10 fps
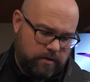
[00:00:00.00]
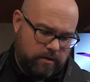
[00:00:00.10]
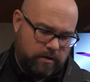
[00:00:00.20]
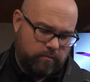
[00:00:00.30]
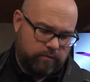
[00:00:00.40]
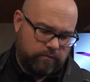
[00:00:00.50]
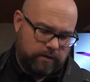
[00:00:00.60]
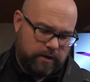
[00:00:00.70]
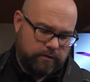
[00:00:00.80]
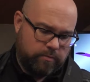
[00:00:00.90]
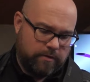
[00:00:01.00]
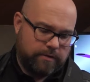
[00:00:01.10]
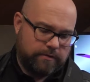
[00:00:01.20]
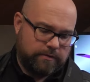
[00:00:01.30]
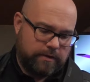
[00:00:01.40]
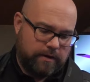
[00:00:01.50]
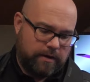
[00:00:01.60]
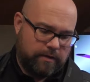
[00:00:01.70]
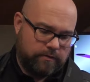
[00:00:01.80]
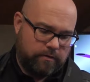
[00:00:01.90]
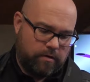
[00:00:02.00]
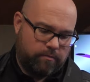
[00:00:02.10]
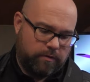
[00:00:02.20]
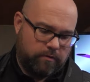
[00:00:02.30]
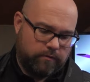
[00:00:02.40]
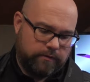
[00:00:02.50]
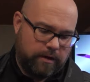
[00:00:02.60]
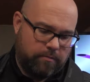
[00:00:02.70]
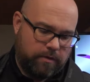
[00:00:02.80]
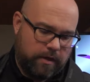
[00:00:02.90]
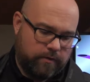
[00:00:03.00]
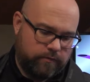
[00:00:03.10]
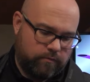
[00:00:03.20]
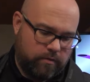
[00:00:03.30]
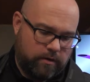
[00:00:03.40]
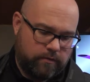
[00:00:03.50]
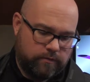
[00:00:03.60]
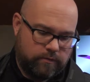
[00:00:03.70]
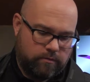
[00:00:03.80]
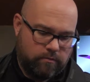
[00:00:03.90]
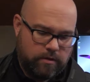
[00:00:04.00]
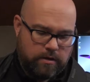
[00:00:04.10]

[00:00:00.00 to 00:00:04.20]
and what's really nice about this is that it has an optical stabilizer on it, so